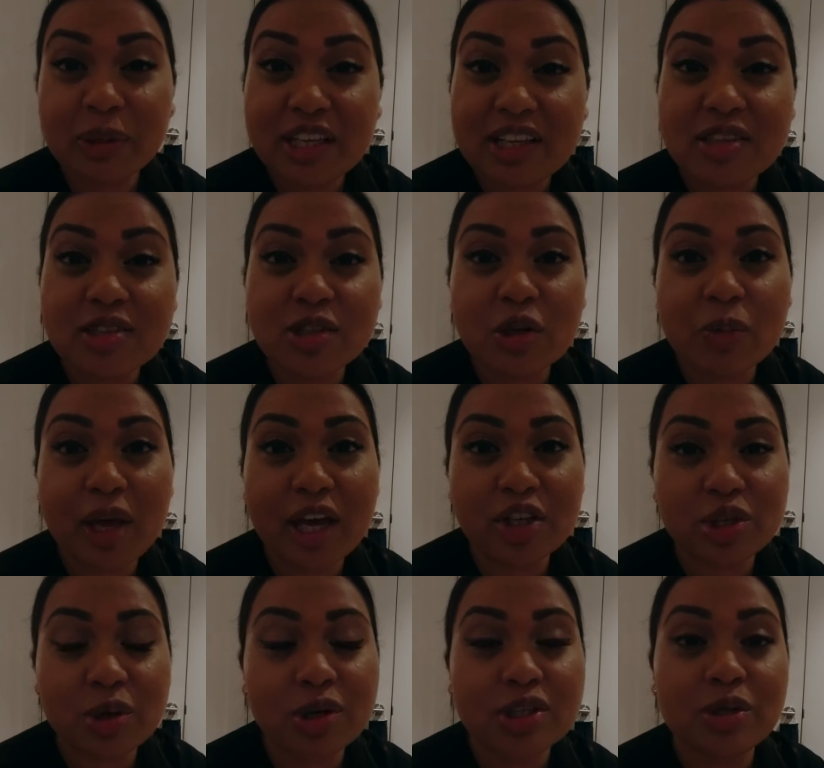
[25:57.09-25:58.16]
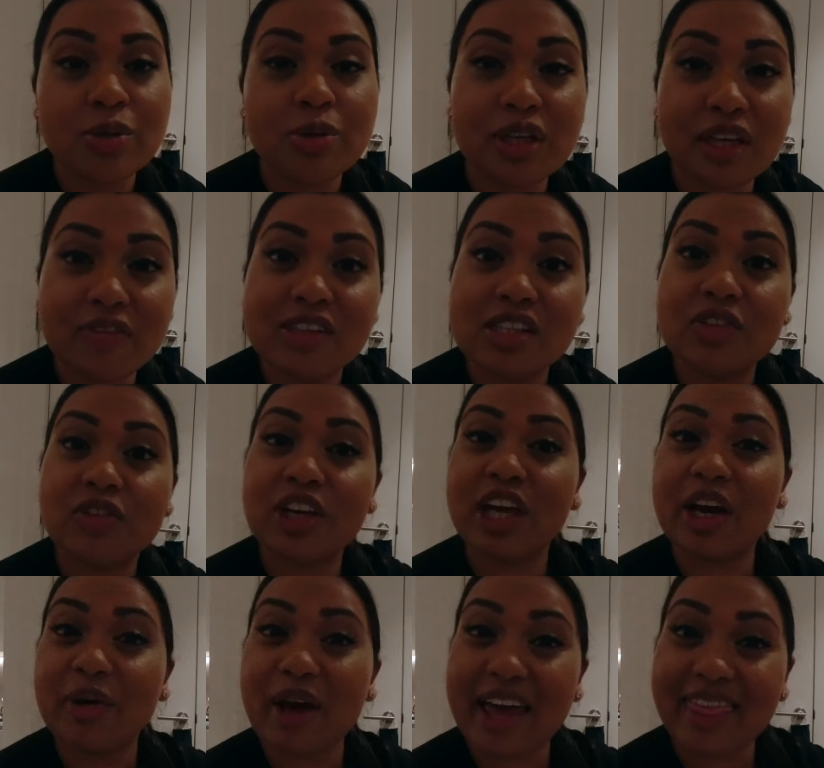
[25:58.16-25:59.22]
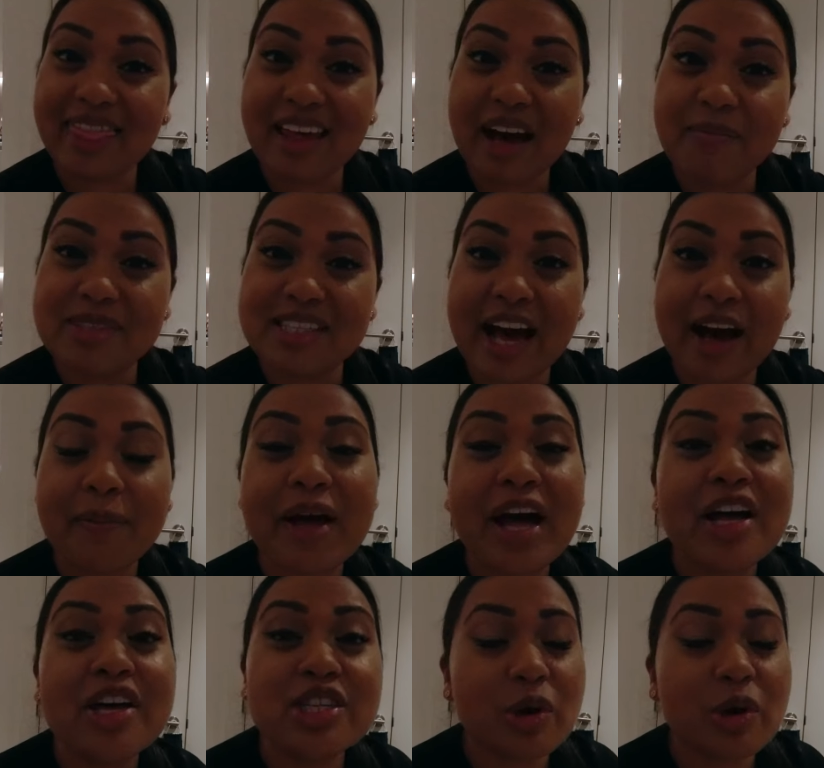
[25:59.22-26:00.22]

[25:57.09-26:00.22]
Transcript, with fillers: please do make sure to give this video a thumbs up